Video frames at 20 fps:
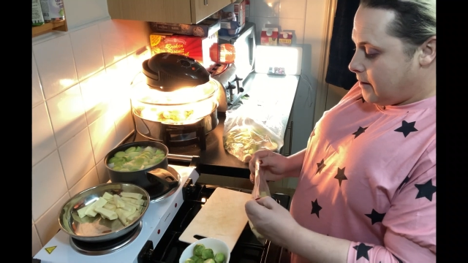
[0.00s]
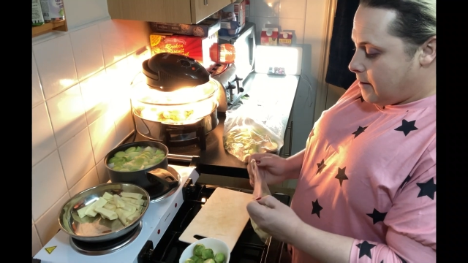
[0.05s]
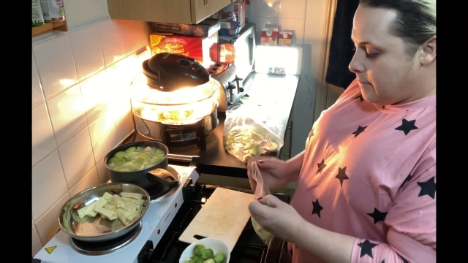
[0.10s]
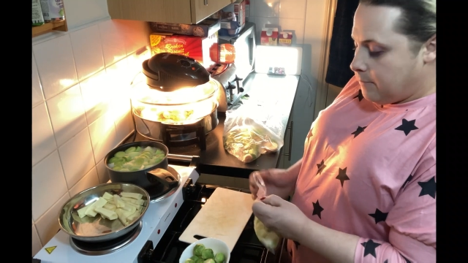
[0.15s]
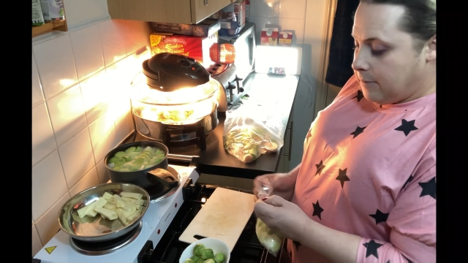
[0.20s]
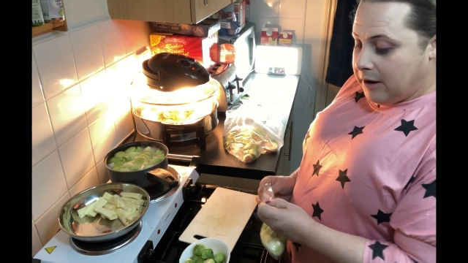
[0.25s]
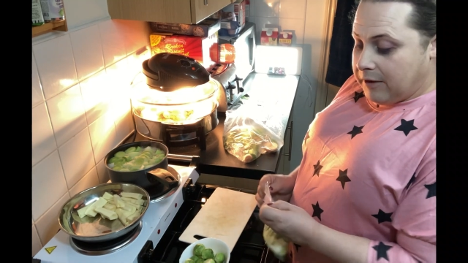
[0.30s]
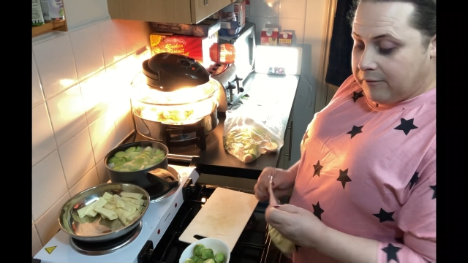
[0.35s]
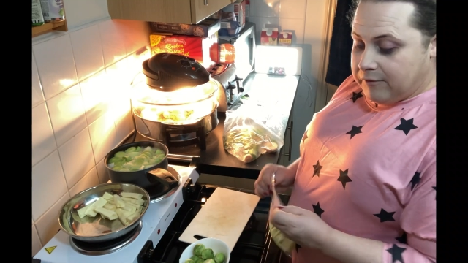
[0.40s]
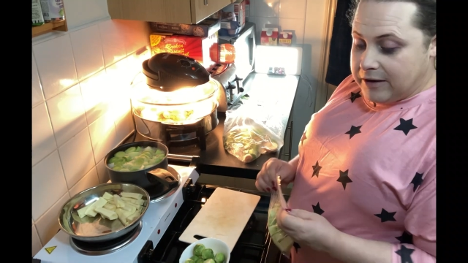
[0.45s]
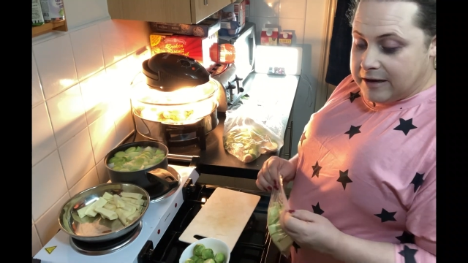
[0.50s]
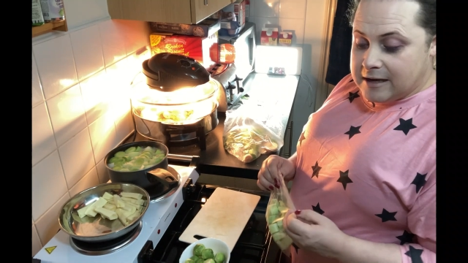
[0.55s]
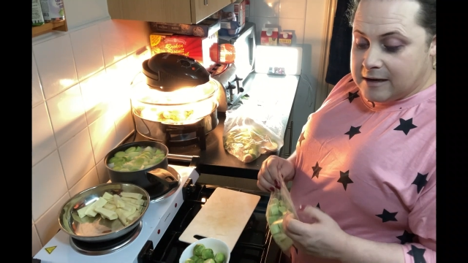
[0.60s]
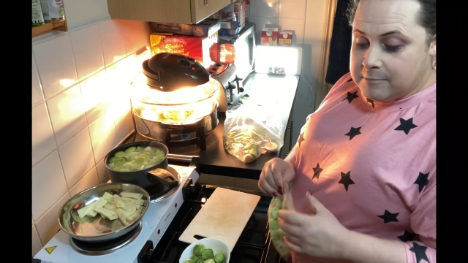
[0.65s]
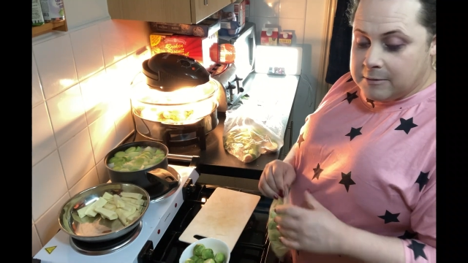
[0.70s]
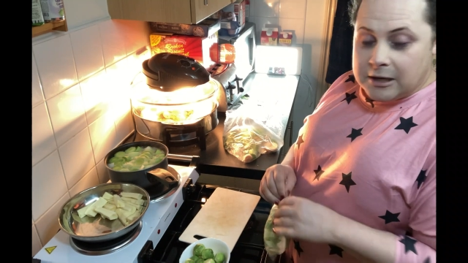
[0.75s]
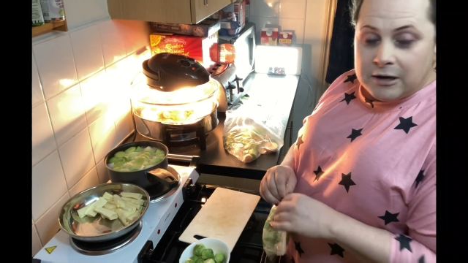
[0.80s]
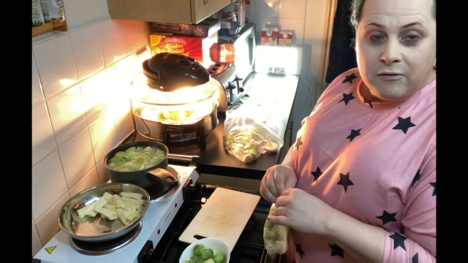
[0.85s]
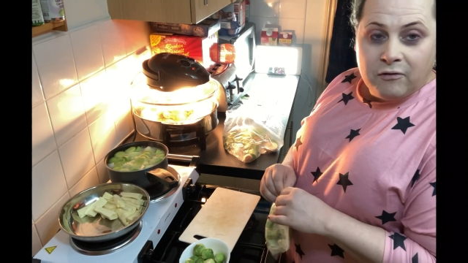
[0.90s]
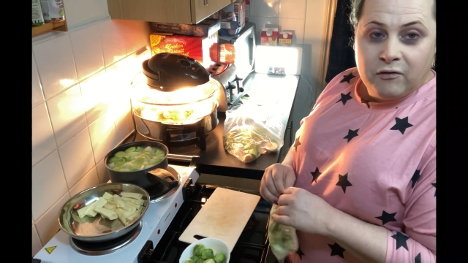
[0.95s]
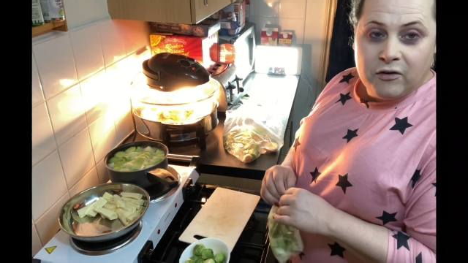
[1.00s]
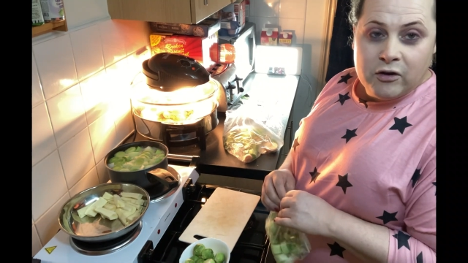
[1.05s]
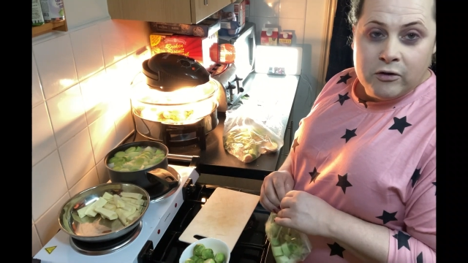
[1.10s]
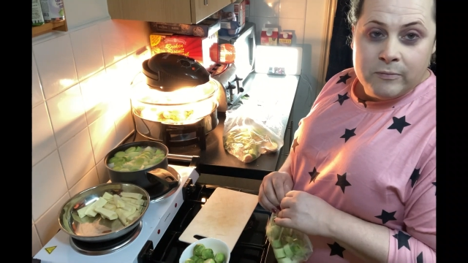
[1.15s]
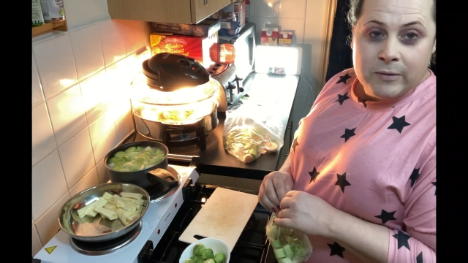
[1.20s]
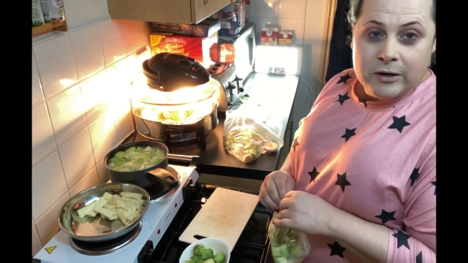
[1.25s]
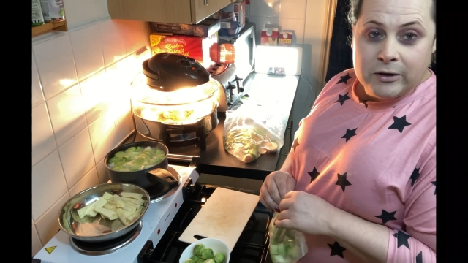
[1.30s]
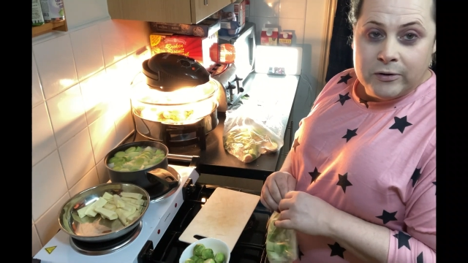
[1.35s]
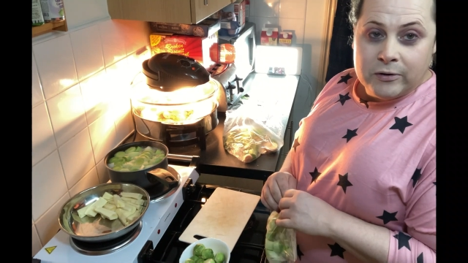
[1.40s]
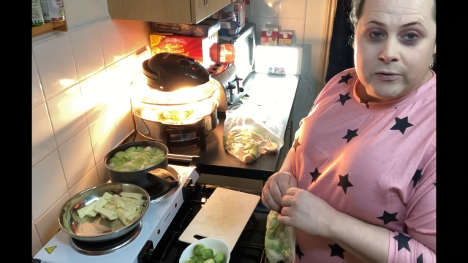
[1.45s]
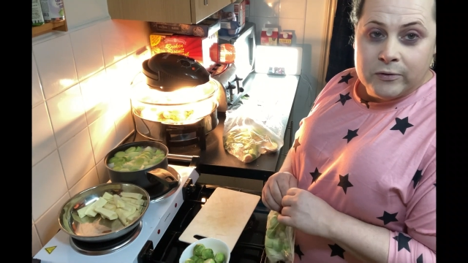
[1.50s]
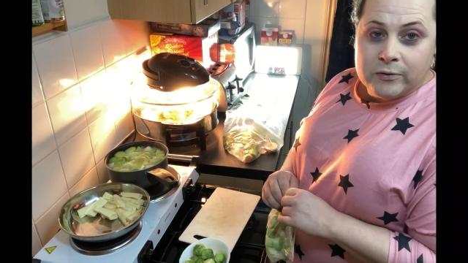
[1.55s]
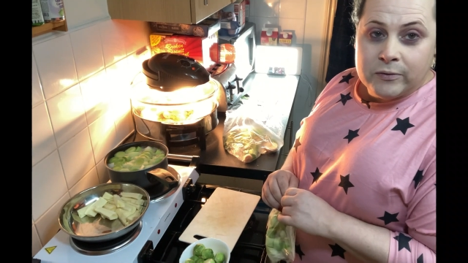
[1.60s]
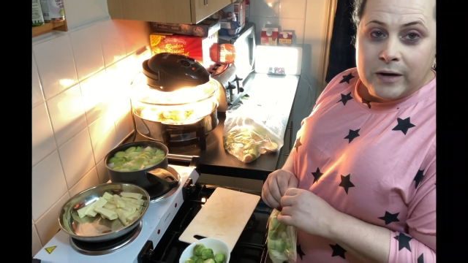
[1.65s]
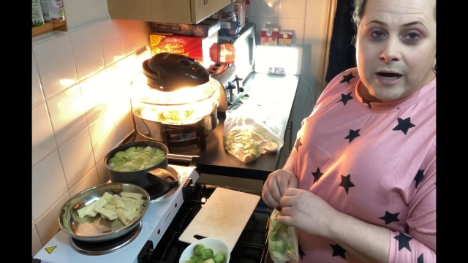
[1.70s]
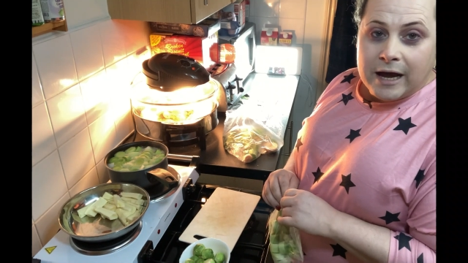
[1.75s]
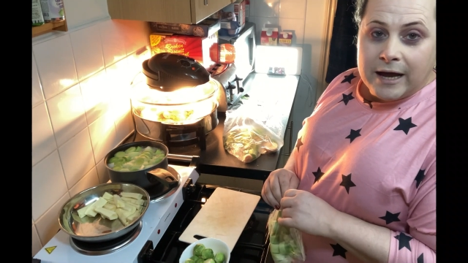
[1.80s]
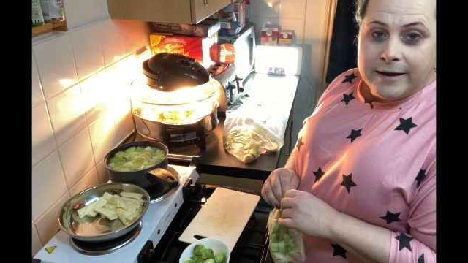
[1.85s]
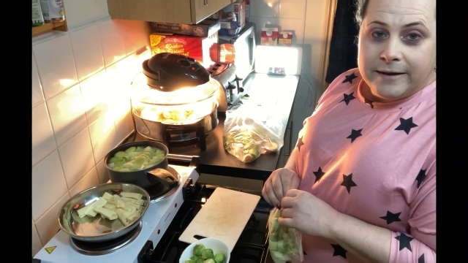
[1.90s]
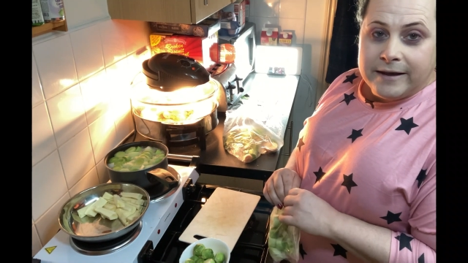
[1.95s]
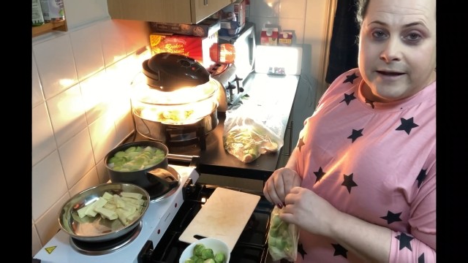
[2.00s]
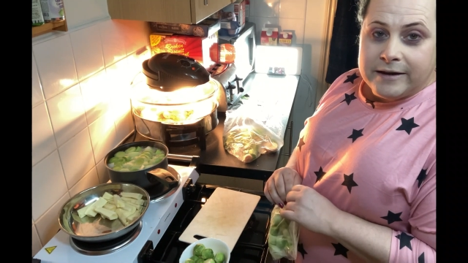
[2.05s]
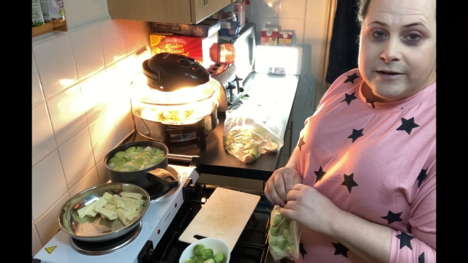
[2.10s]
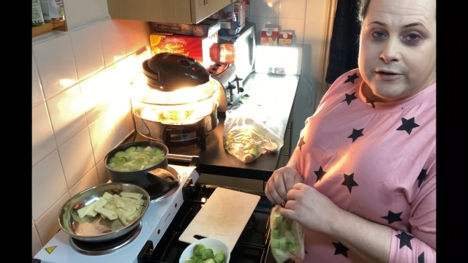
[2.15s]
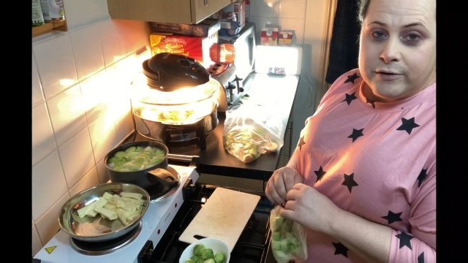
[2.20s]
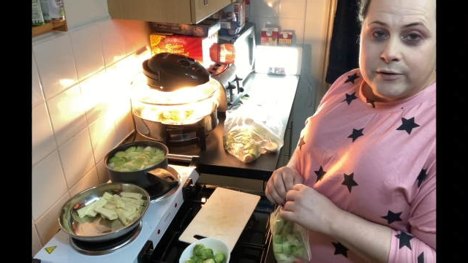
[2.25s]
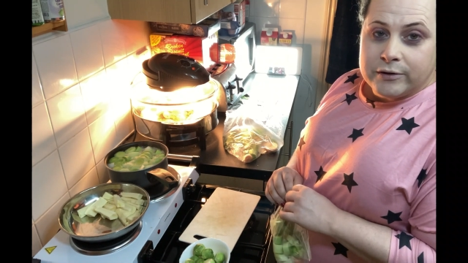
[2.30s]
But I think I'm going to film it all, and then you